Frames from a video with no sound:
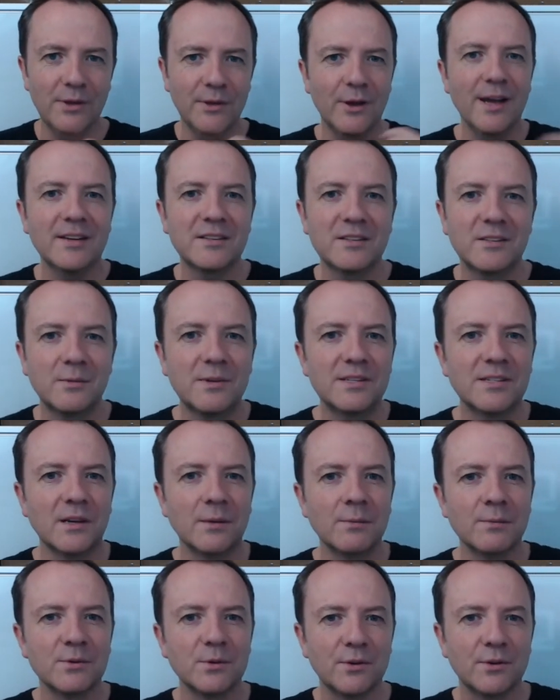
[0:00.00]
There has to be
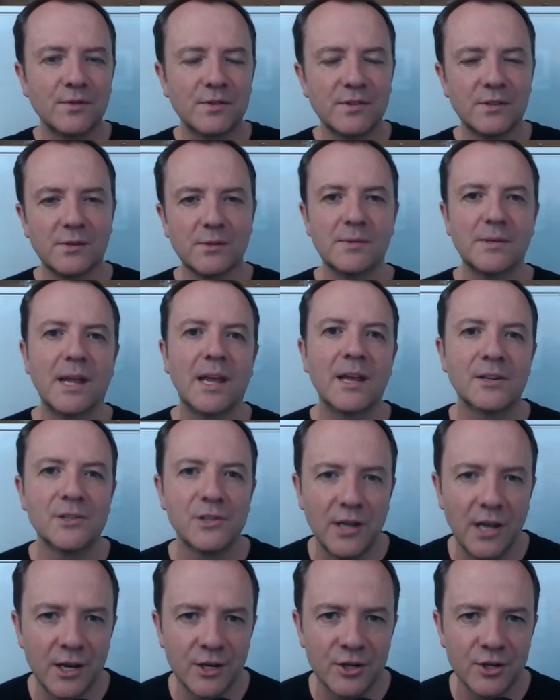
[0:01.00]
some sort of
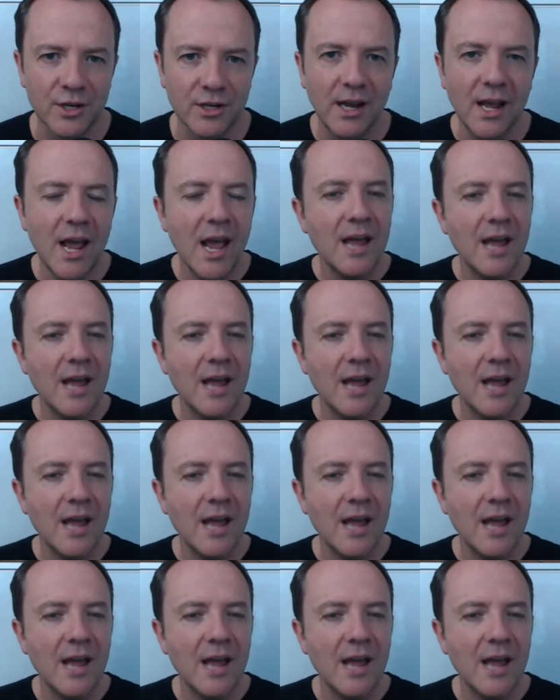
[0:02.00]
substantiation.